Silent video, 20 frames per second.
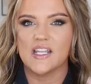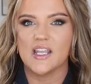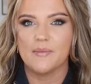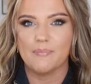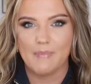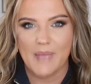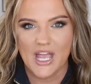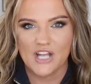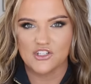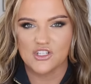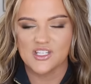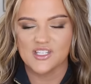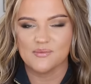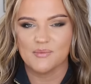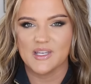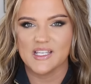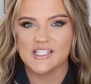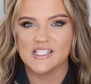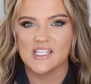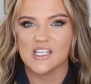and matches
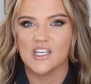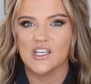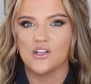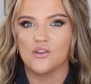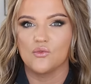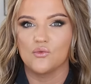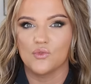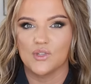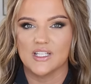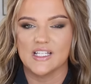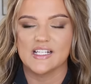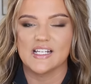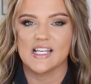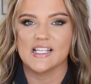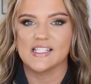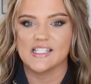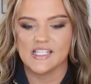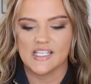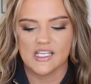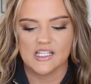my skin really
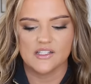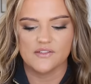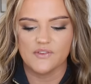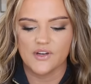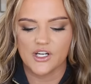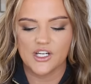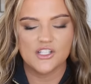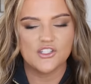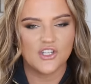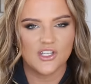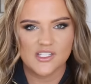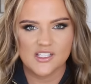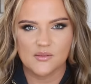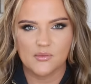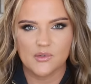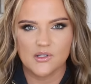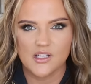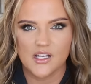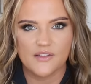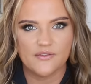nicely. It's very
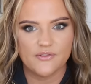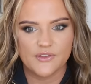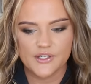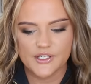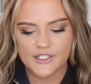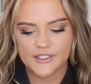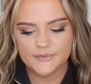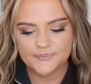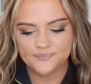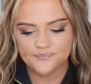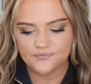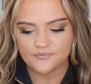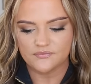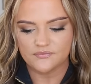adjustable, I feel.